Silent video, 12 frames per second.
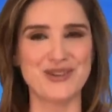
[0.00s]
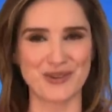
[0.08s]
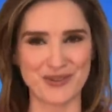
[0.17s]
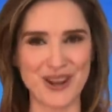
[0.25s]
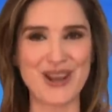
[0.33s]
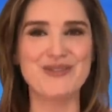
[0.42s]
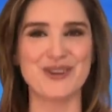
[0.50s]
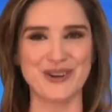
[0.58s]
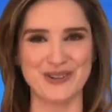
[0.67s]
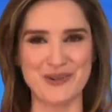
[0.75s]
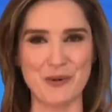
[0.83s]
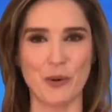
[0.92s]
your
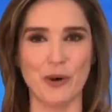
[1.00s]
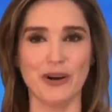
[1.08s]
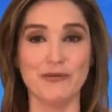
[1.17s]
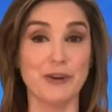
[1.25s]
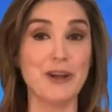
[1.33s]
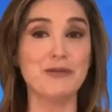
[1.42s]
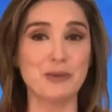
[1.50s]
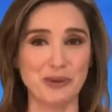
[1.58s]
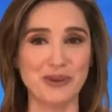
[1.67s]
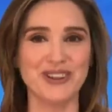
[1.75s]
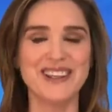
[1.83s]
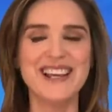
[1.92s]
favor or
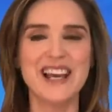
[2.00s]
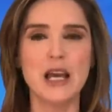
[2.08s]
favorable.